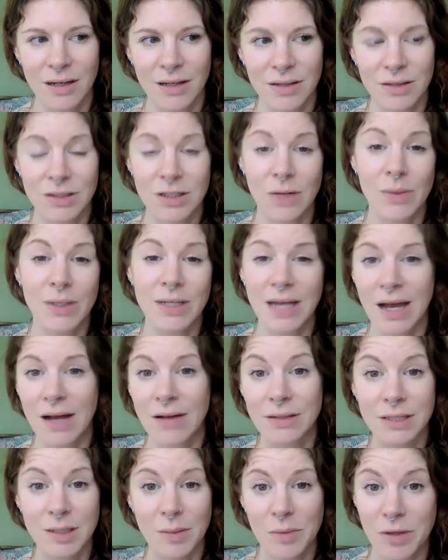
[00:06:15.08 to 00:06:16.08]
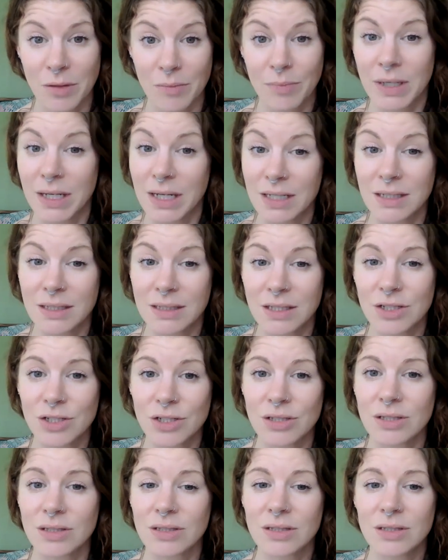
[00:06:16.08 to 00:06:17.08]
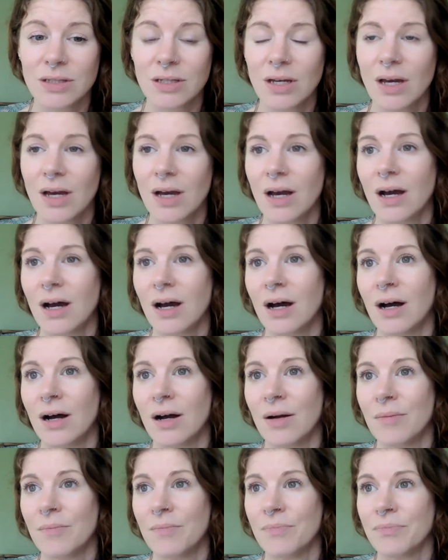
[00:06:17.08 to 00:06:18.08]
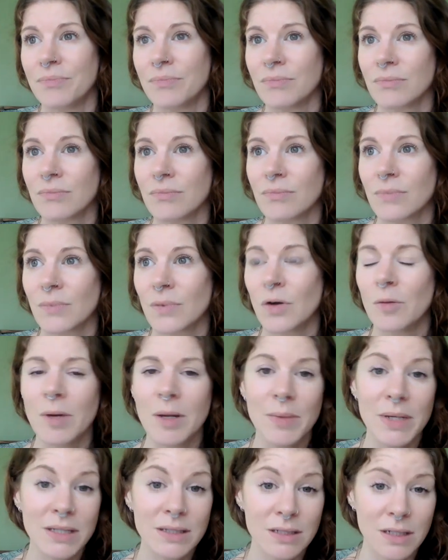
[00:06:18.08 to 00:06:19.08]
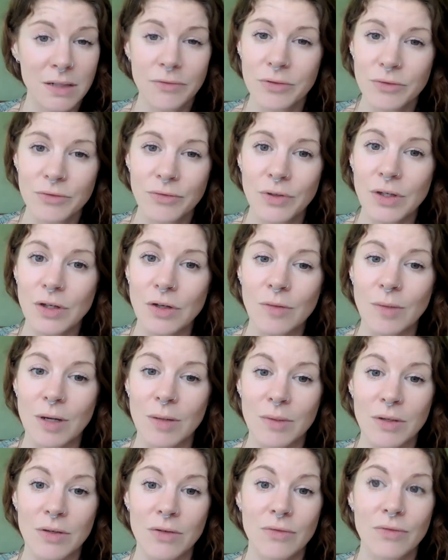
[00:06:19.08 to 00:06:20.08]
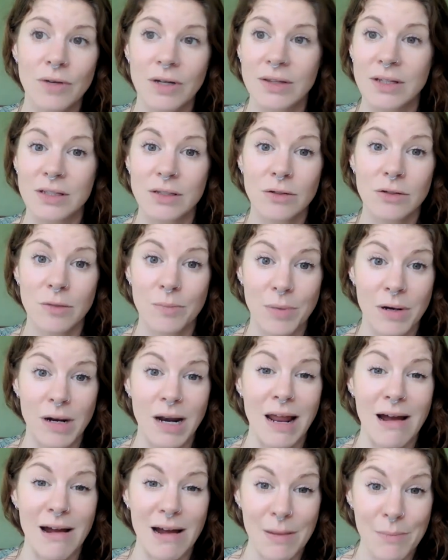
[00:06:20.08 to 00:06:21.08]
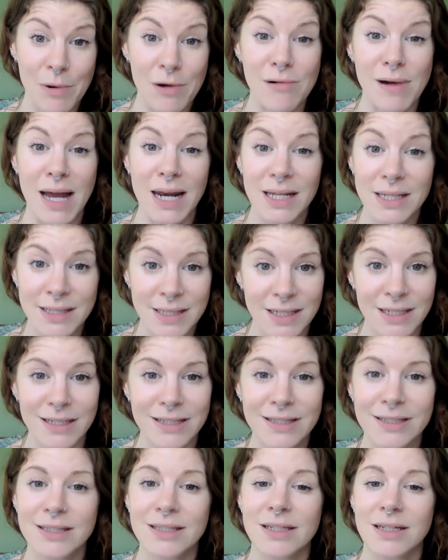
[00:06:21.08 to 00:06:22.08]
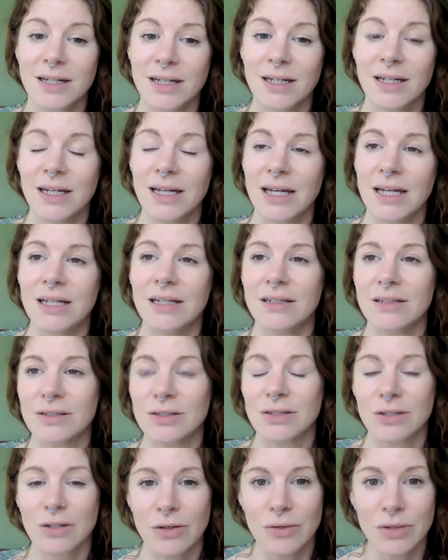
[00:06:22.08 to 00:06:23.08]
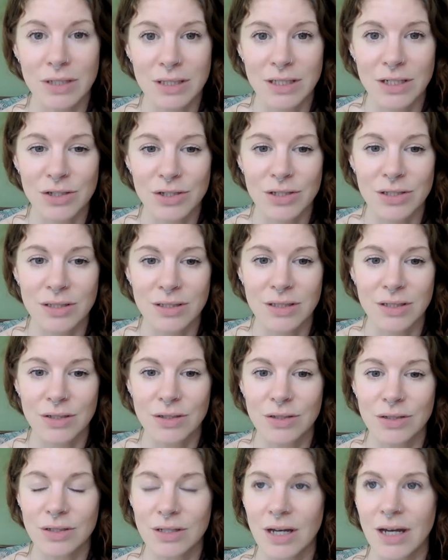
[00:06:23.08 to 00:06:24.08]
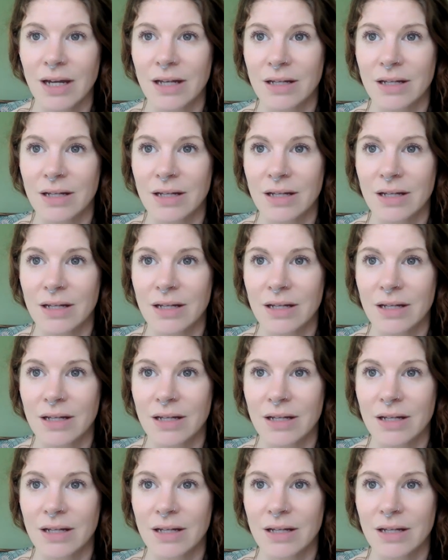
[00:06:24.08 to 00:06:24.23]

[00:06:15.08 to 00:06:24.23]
slowing down some of the bigger decisions. Or maybe it's different for you. Maybe you find there's a lot of paralysis in slow decisions, and